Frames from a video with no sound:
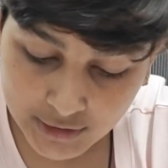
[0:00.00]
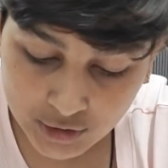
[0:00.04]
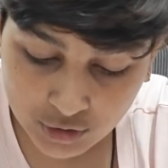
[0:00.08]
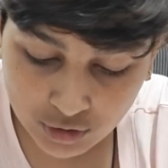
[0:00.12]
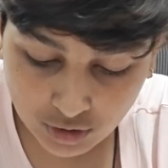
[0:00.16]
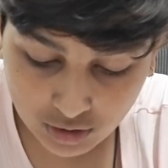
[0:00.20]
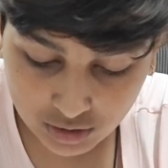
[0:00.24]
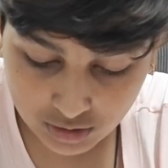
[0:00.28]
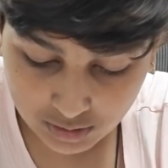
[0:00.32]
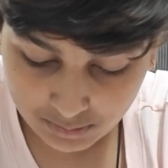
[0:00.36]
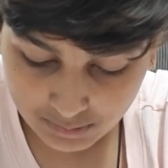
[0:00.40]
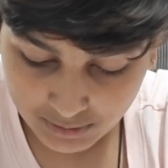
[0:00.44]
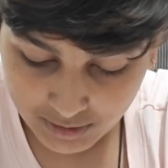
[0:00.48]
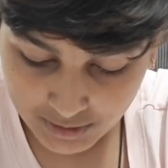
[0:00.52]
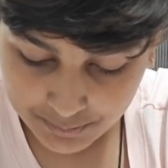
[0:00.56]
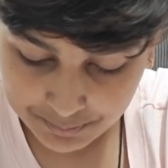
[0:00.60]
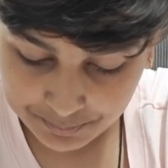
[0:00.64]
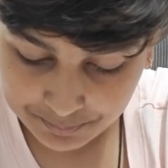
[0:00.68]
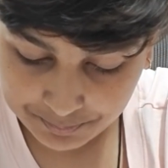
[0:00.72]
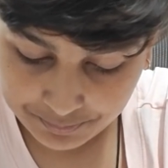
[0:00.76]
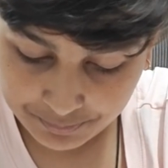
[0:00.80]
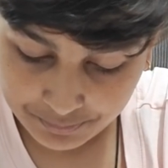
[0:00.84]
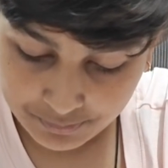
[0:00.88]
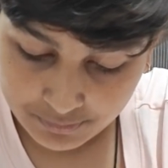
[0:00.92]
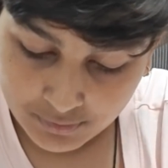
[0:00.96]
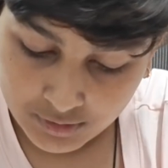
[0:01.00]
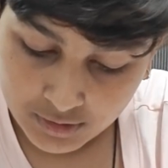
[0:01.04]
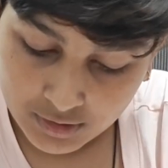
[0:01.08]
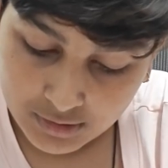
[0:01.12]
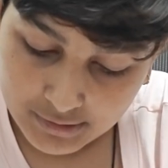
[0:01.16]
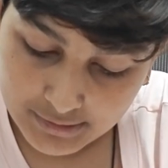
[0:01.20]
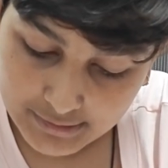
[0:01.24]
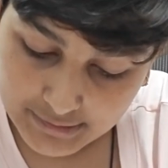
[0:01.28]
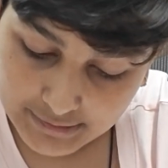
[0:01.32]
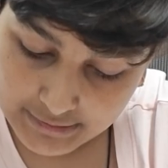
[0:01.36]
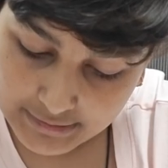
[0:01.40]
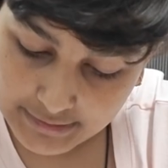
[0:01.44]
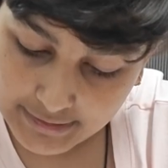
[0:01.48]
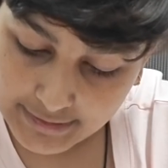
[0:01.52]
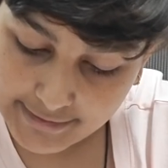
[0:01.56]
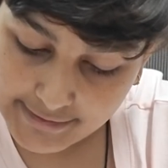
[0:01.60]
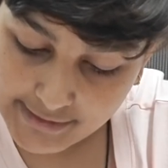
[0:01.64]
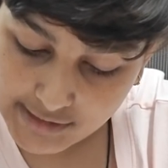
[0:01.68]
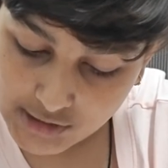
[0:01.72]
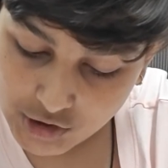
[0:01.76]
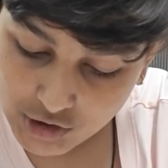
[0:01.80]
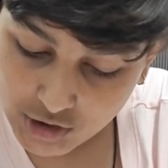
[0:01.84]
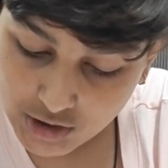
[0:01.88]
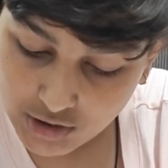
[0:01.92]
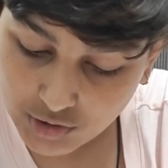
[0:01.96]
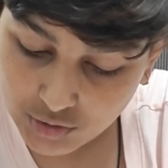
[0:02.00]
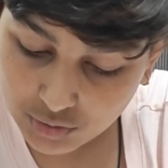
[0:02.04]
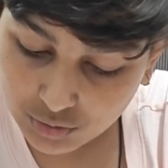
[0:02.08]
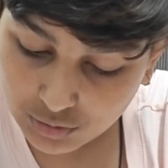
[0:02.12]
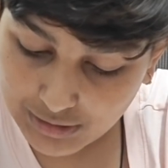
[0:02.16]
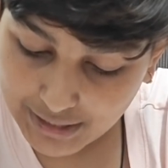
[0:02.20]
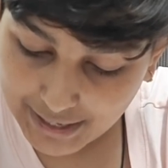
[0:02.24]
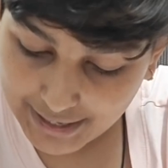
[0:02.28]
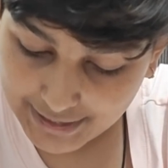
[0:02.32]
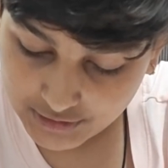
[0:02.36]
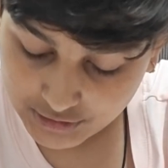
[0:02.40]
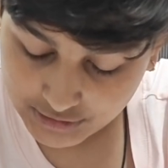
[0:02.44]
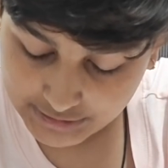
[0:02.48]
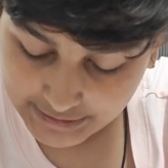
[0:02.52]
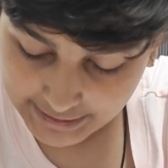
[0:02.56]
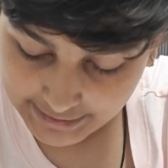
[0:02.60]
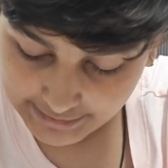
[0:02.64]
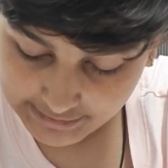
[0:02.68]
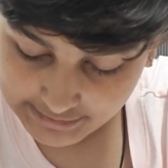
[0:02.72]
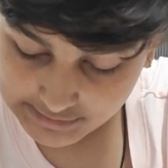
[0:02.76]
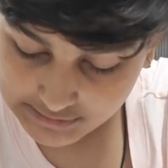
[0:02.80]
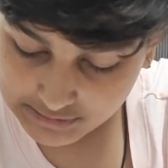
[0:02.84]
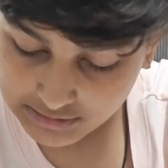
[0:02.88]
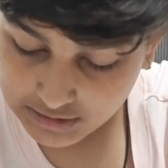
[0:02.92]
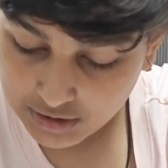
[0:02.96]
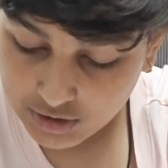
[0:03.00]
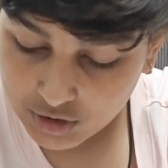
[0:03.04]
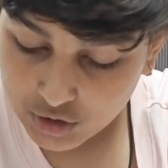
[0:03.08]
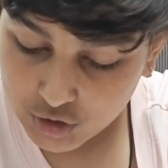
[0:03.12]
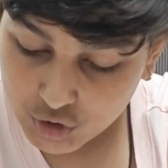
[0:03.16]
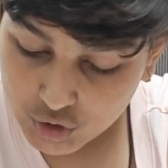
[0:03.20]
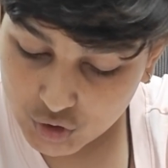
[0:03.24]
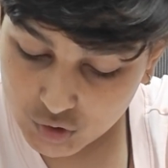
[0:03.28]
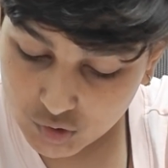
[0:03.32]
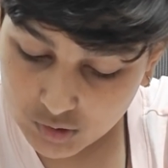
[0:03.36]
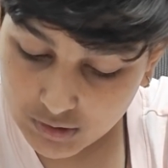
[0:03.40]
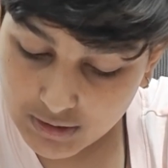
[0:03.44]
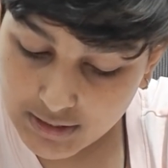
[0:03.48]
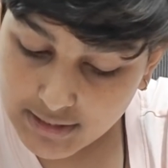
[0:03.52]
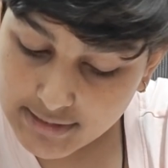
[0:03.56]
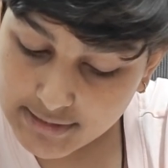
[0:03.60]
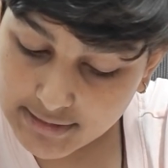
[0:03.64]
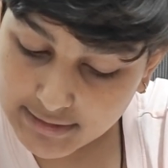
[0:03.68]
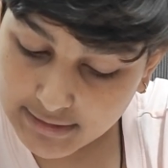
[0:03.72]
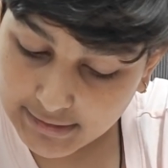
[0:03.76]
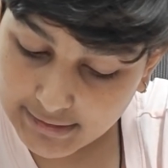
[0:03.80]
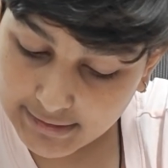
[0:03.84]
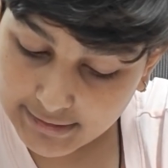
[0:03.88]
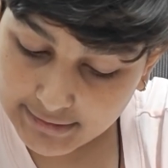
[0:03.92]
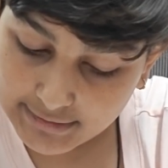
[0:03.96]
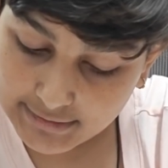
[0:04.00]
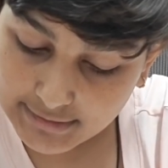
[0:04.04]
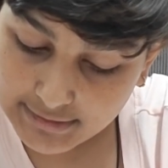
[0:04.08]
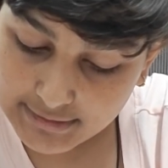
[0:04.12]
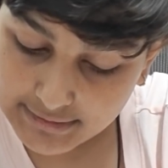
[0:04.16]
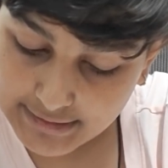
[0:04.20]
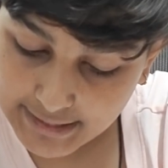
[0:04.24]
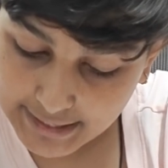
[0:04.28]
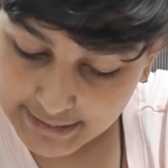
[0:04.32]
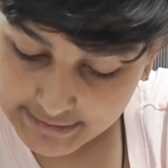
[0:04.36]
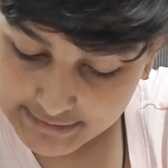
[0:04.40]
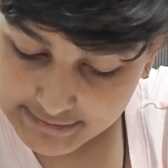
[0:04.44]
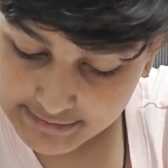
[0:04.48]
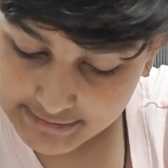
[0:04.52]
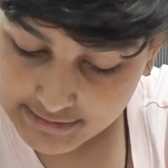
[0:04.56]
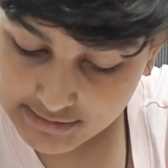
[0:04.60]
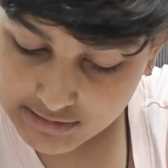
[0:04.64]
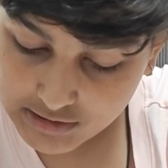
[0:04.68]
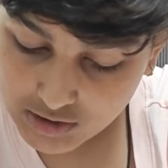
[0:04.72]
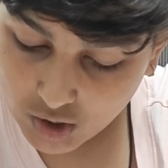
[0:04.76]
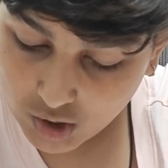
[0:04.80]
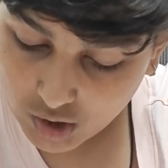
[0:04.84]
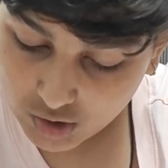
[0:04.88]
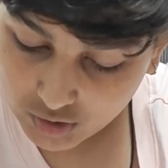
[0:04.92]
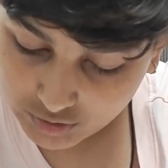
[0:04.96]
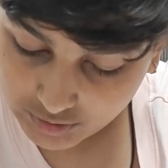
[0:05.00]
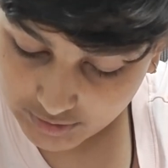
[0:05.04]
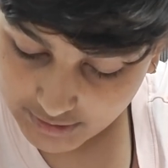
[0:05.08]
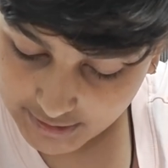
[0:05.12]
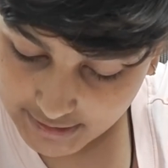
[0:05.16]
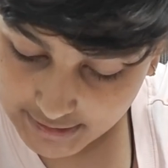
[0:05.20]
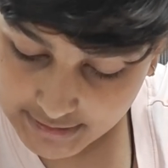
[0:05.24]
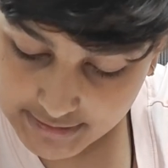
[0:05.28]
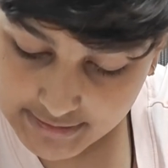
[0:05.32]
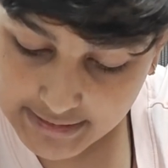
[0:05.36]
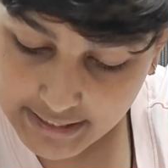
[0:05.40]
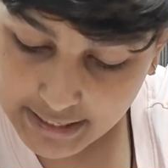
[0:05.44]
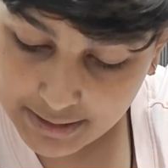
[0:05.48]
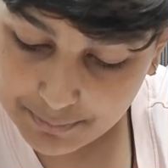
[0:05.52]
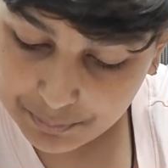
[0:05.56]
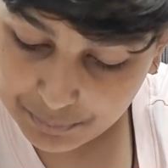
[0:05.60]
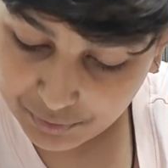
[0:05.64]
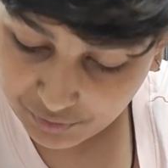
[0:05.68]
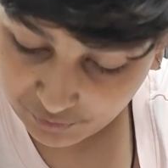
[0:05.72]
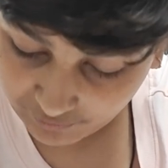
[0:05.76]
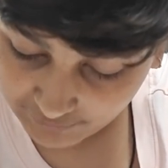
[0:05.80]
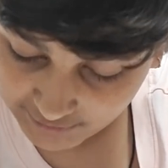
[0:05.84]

Economy. In addition to land tax, Cholas collected taxes on trades and